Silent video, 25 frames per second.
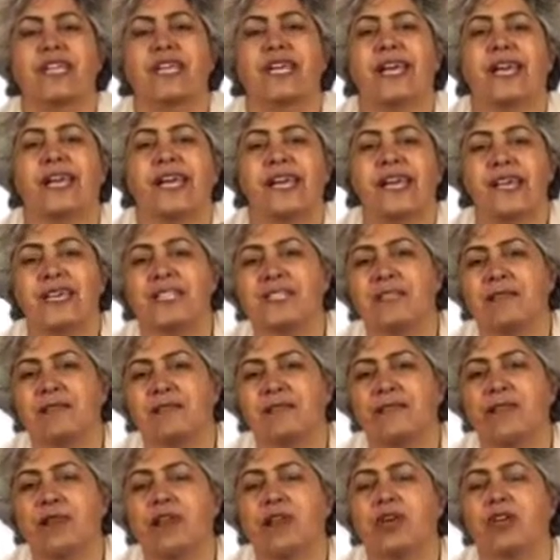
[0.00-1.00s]
He is
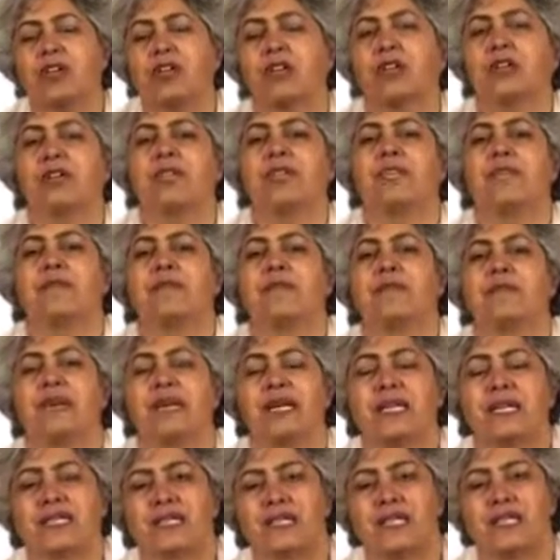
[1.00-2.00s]
important, he
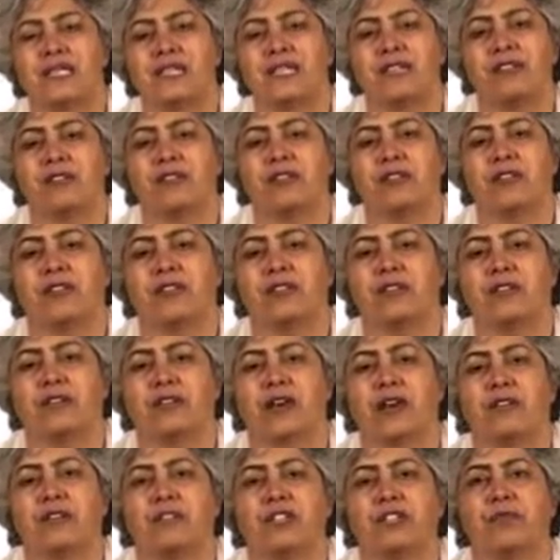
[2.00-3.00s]
makes a
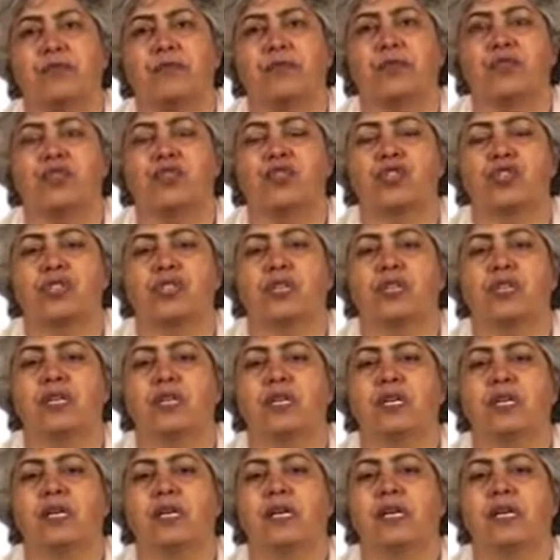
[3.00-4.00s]
significant
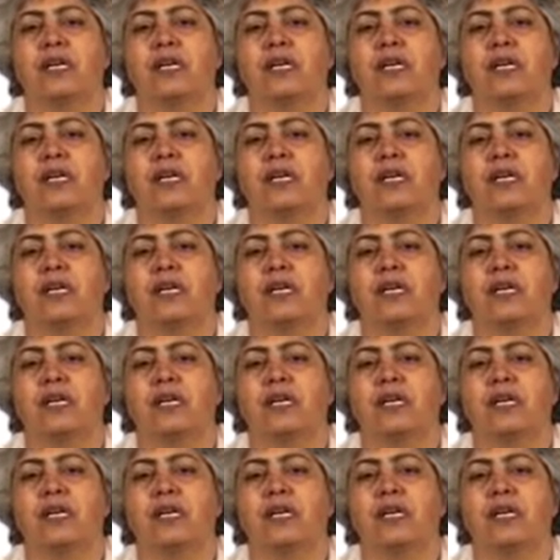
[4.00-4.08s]
contribution,